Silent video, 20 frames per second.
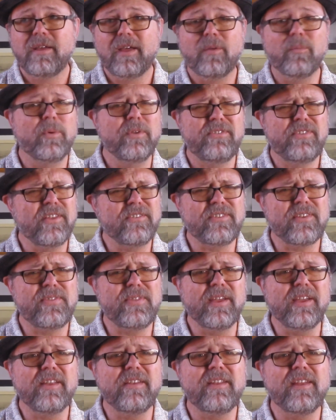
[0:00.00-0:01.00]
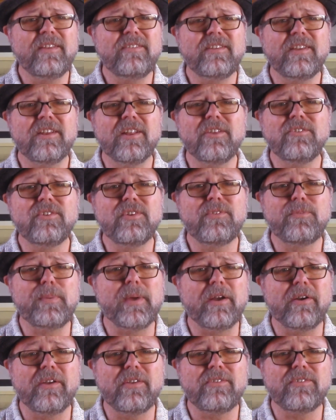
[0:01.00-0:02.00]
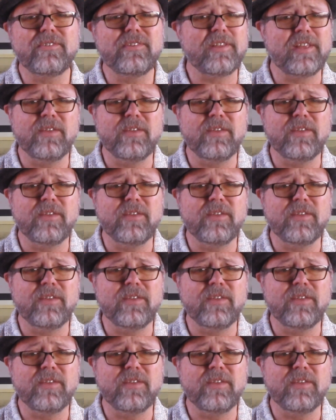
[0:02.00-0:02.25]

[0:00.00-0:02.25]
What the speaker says: And was this a thing in 1900s Paris,